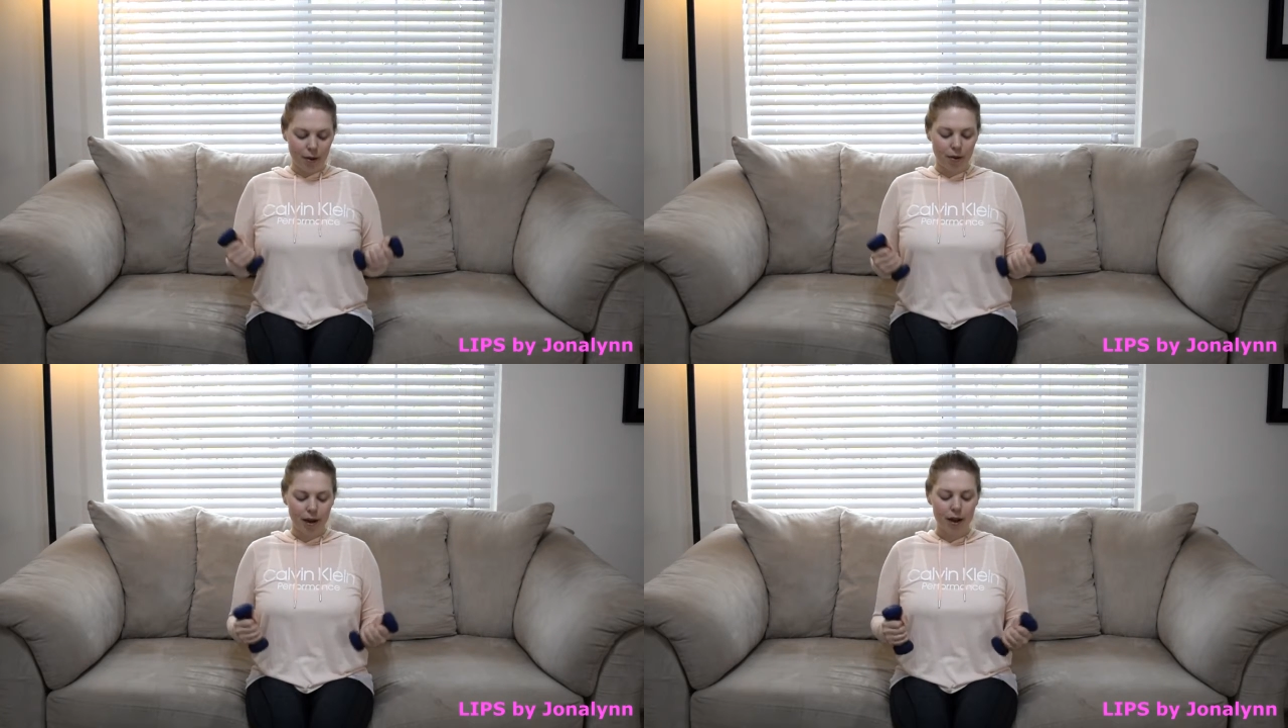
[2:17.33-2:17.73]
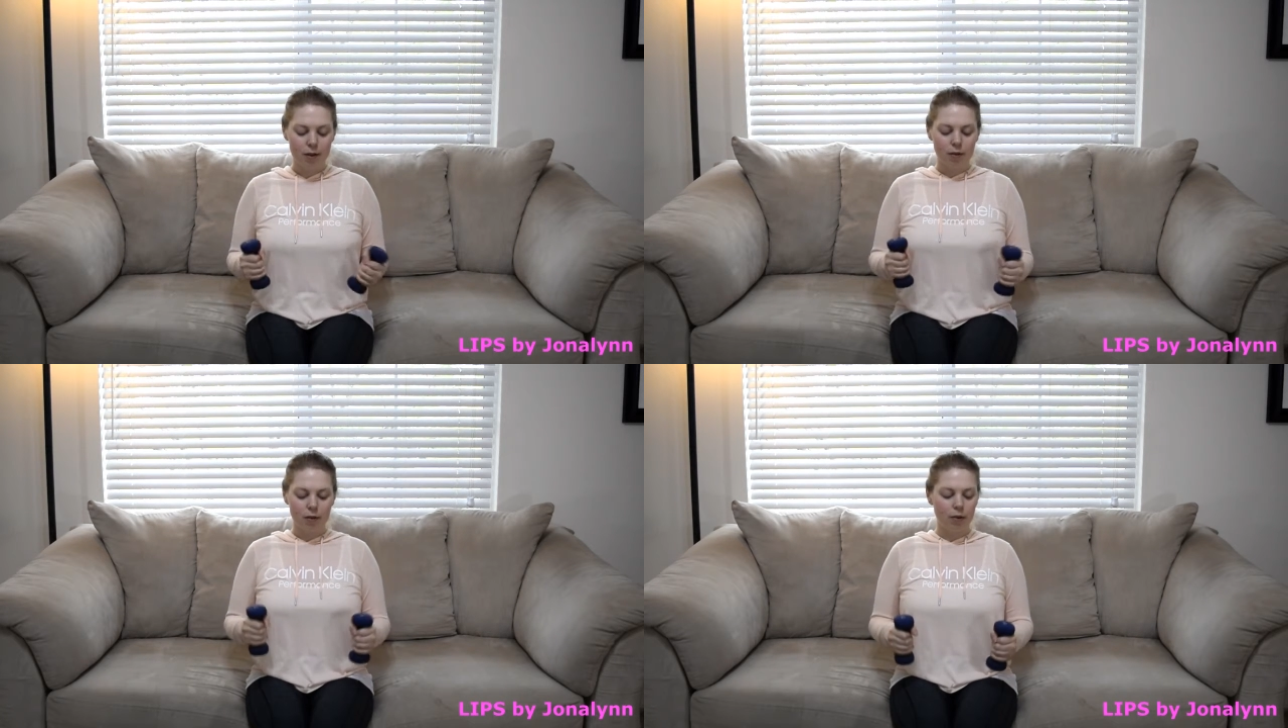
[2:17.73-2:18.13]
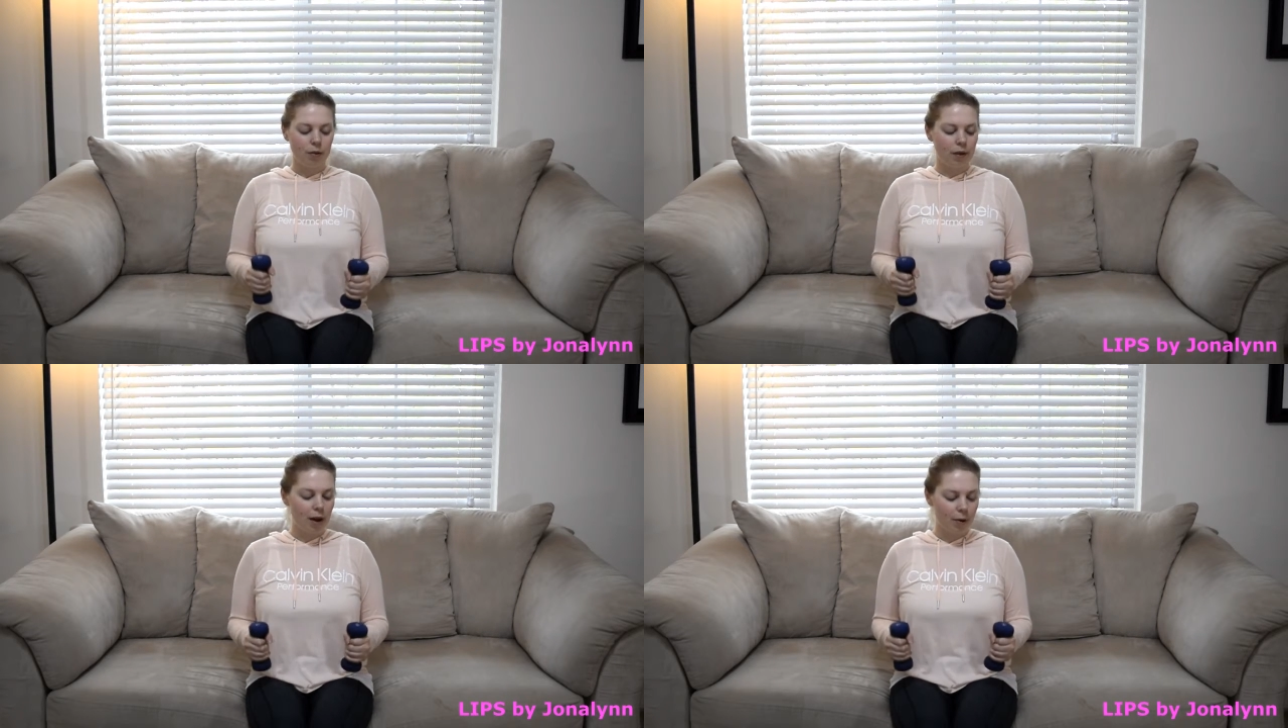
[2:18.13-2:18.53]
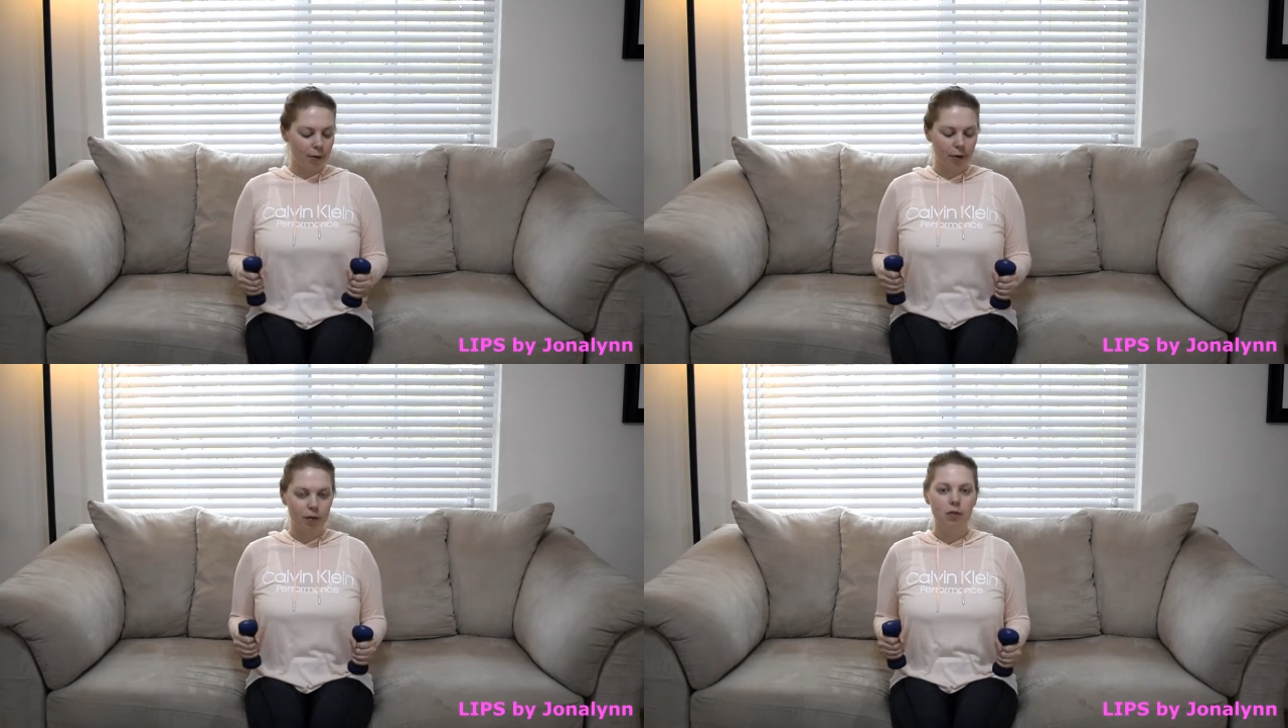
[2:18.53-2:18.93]
Okay, so now
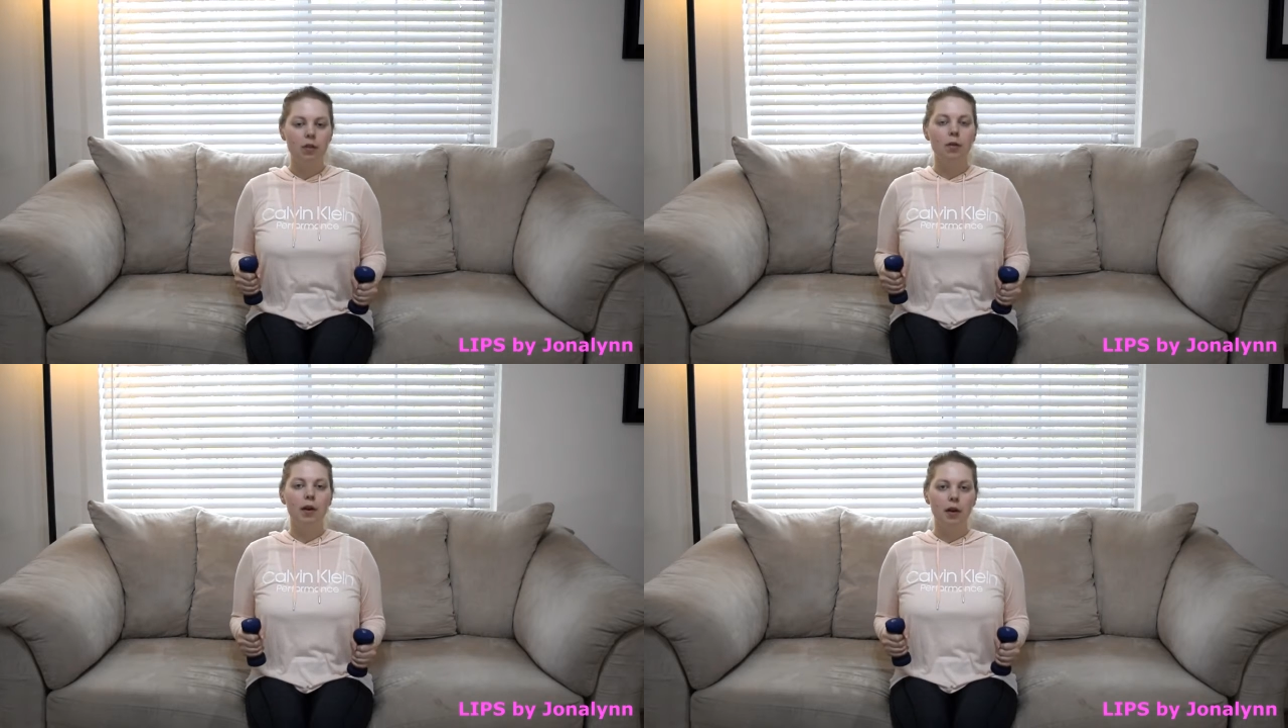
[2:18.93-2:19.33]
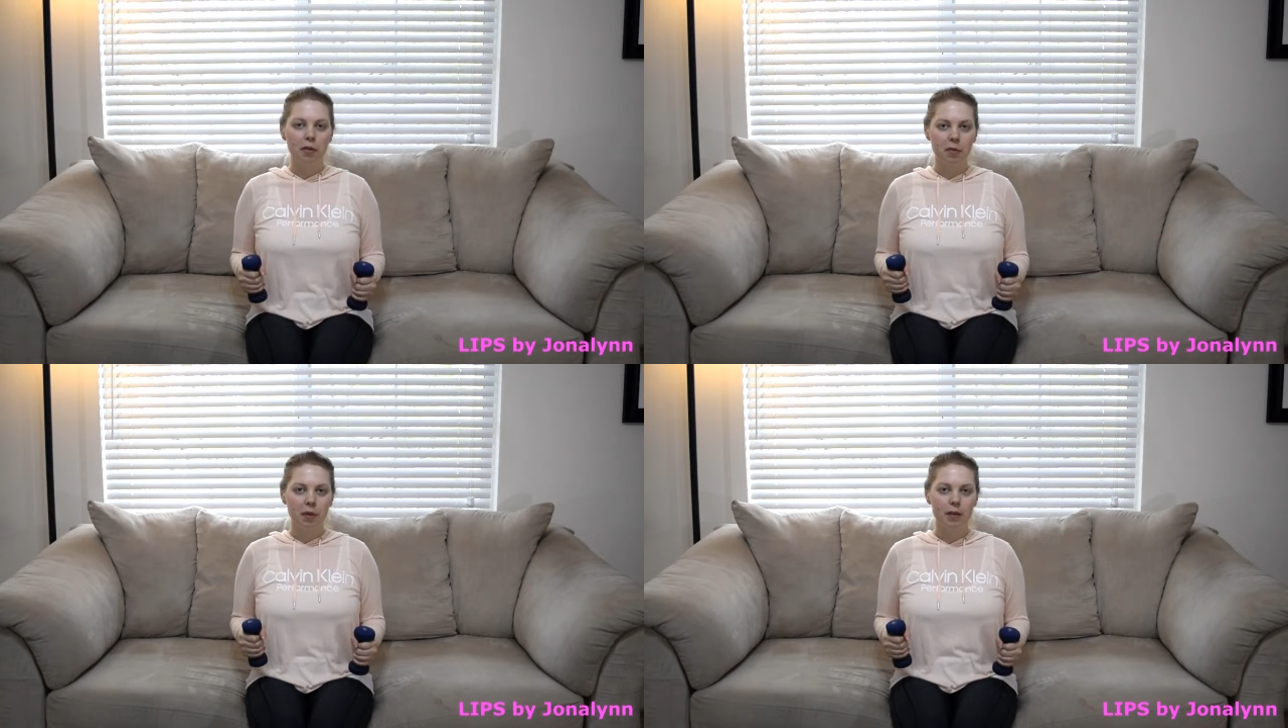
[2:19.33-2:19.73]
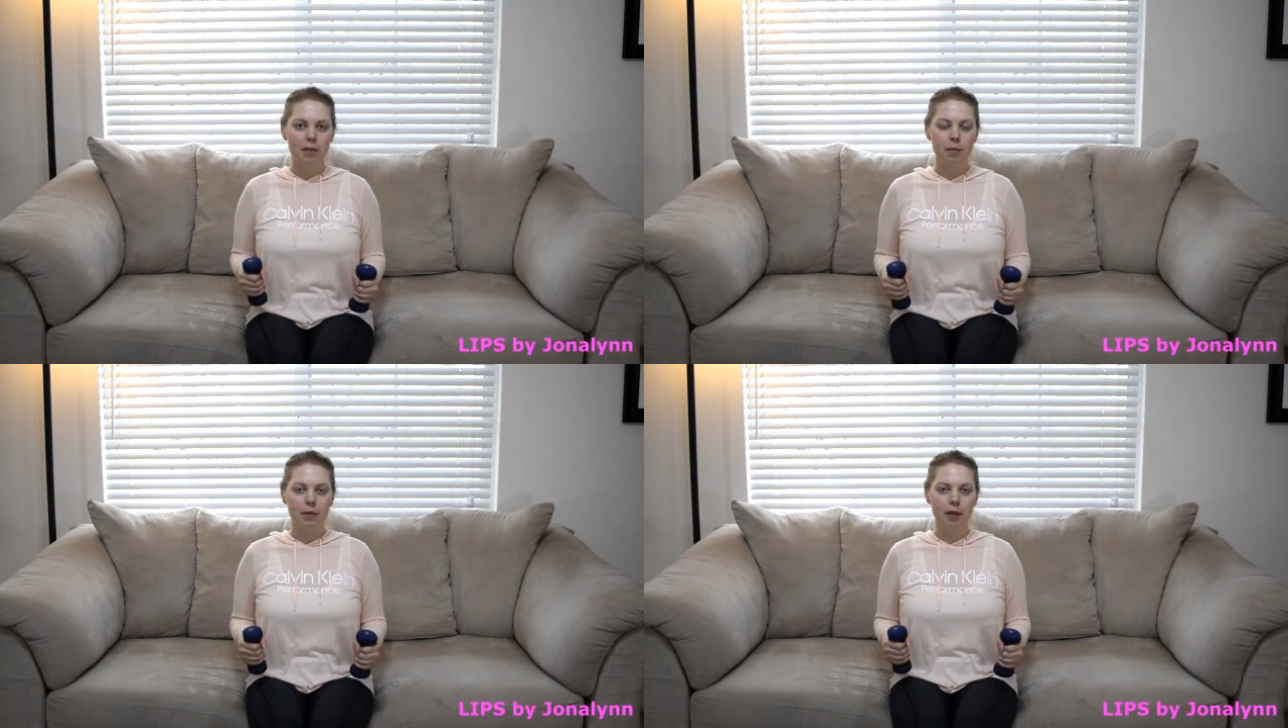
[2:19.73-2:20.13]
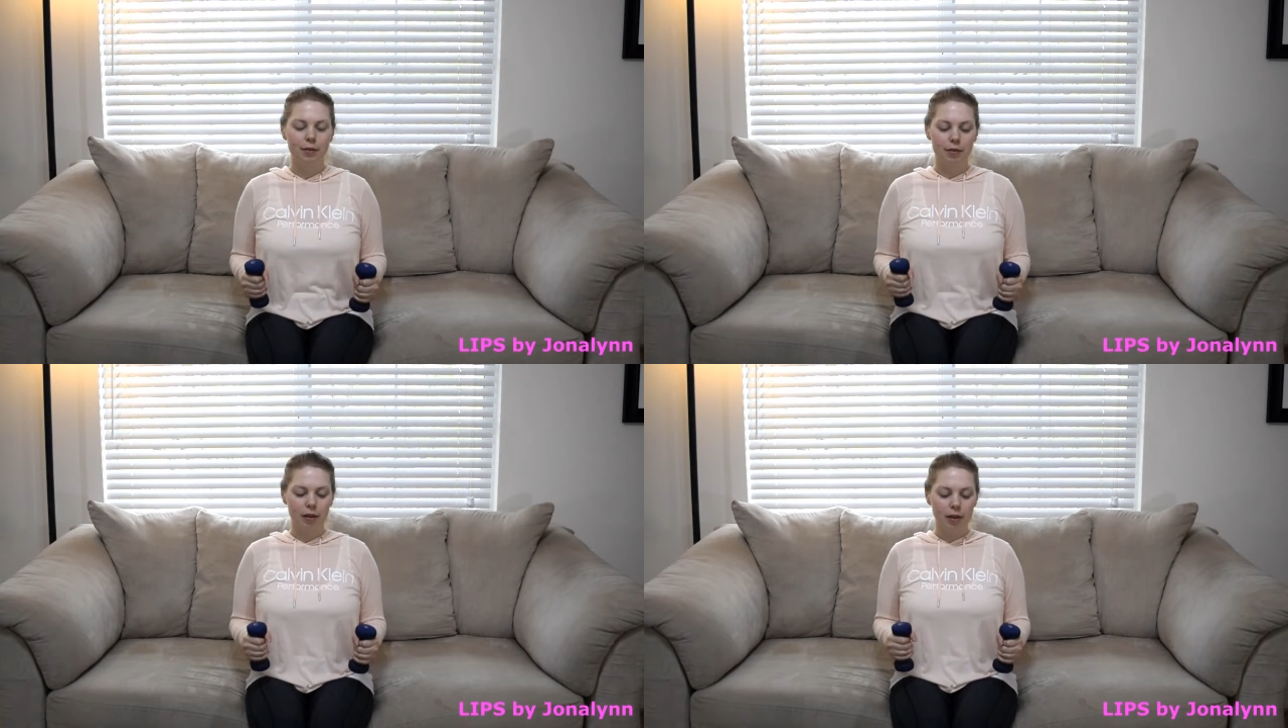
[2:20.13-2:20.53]
we're going to do another biceps
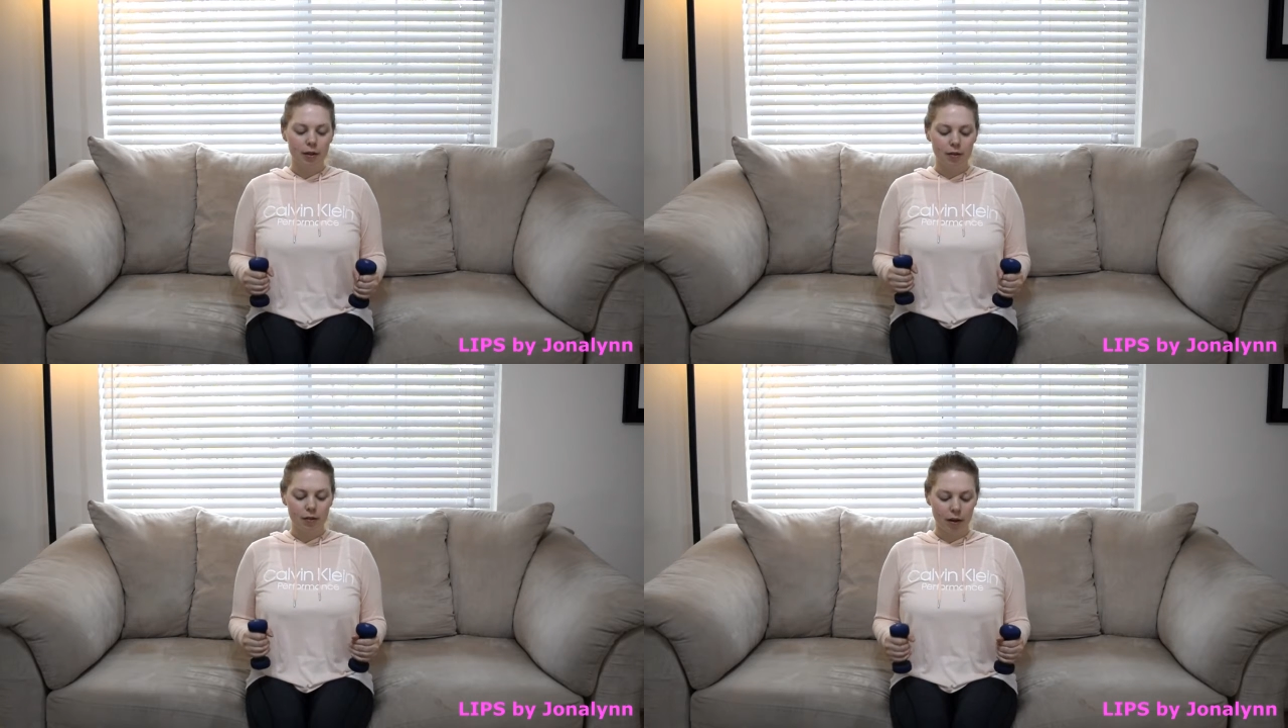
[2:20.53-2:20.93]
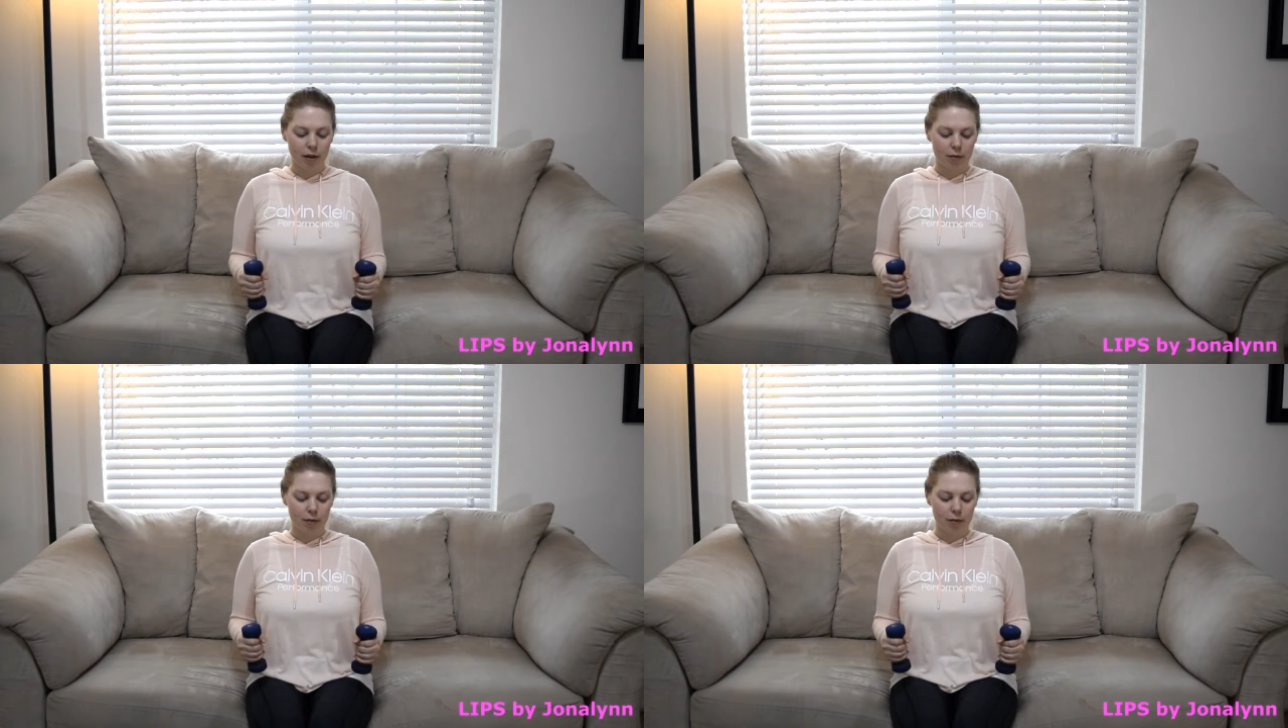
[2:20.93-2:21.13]
exercise.